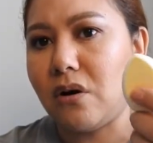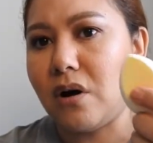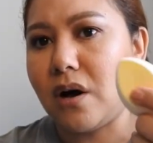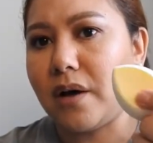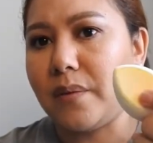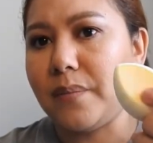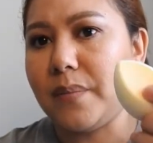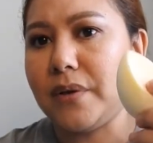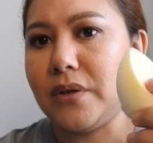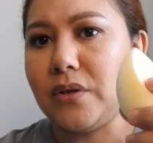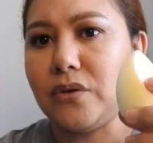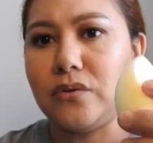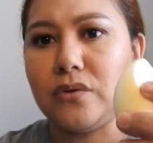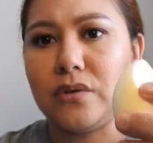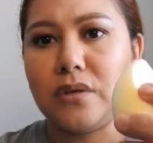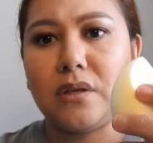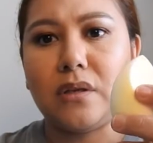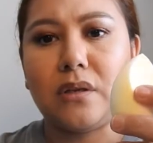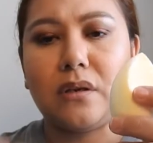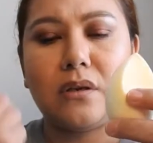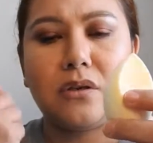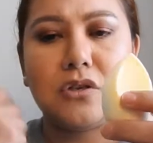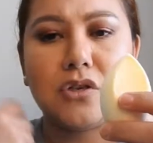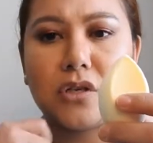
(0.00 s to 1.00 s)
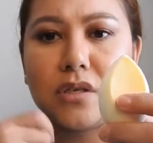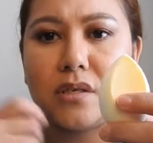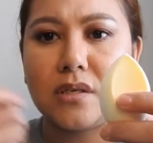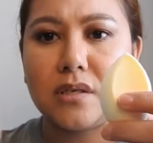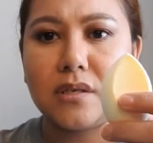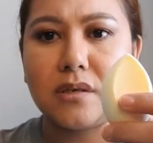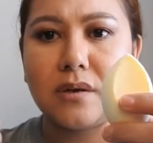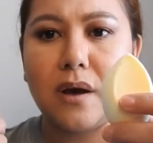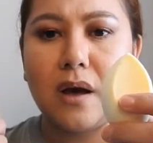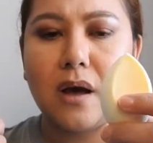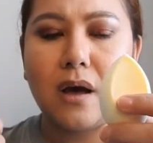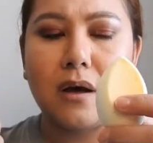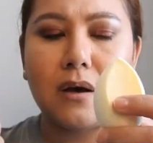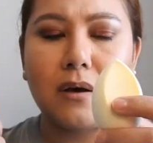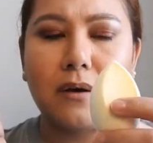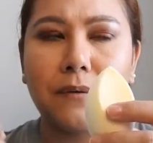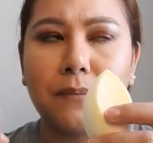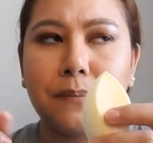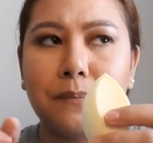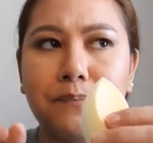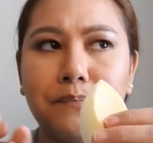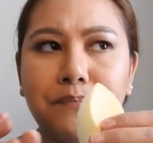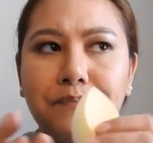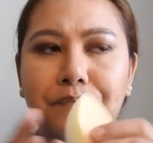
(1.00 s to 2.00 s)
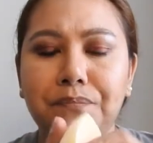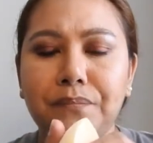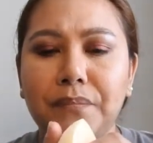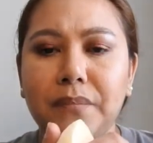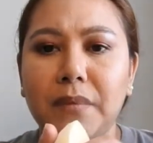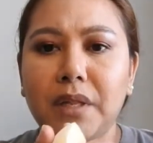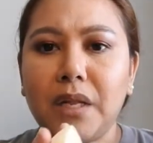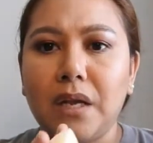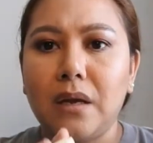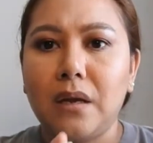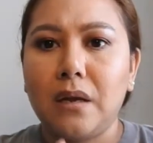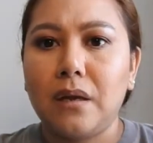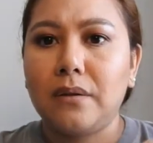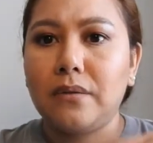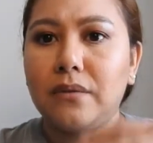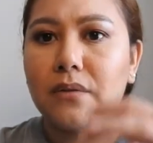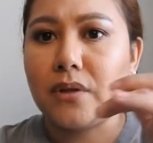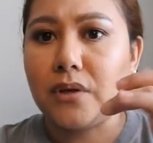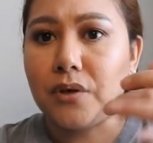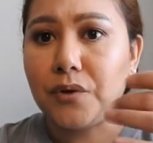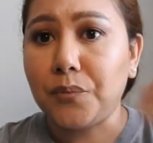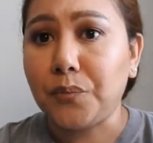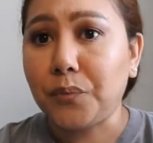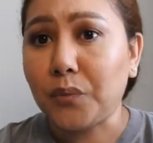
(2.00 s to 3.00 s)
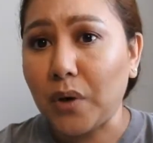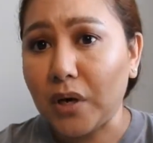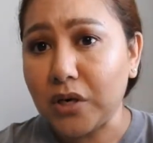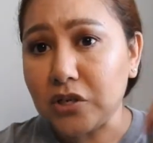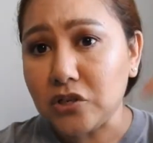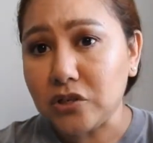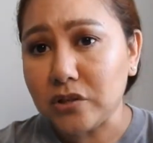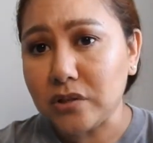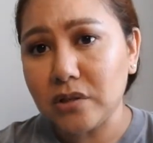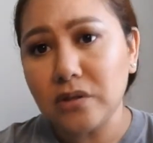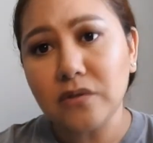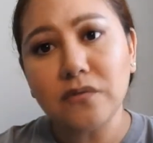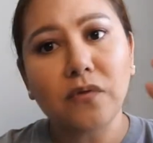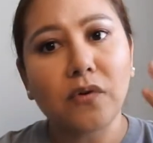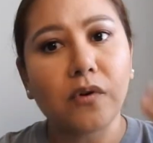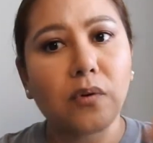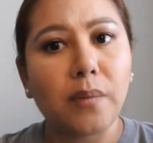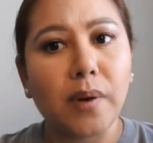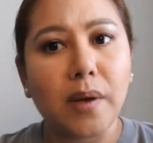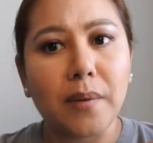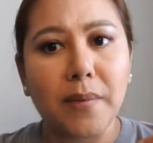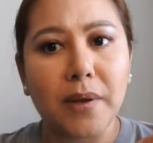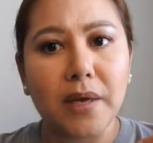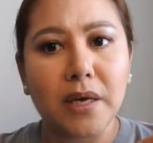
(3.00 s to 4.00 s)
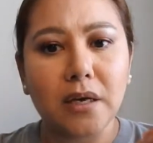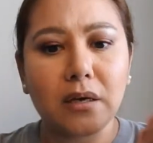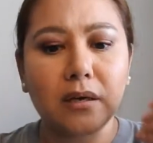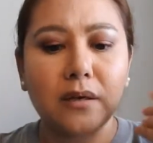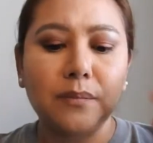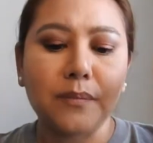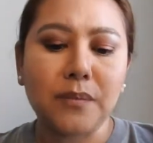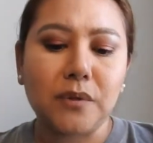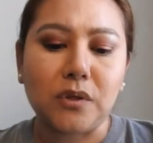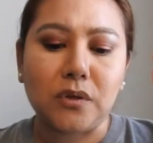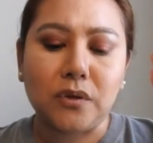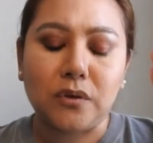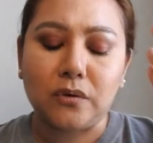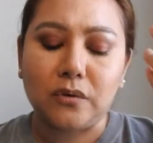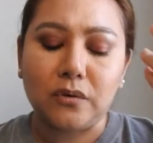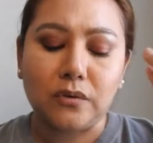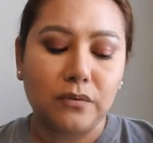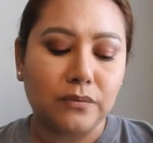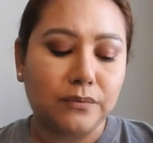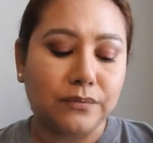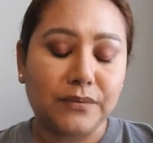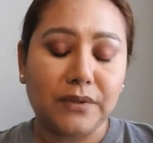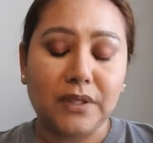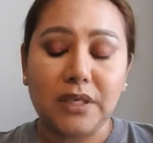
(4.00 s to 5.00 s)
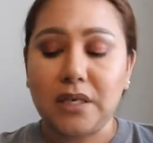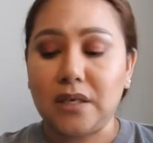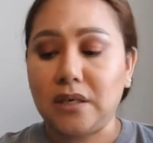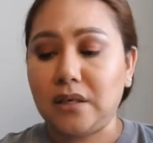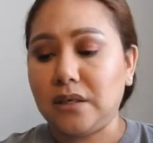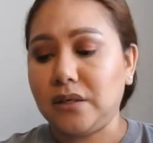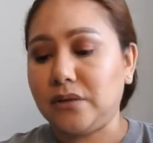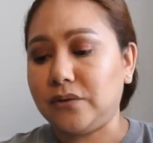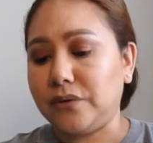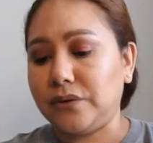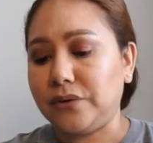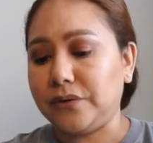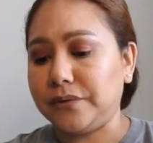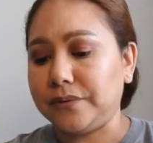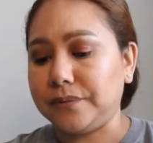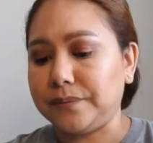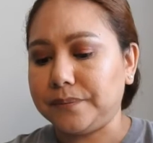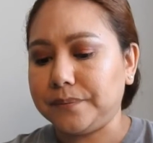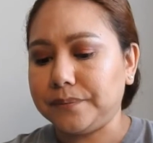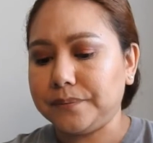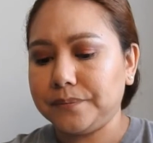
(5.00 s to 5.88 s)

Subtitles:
I've been using just the brushes for my makeup. So yeah, I don't know.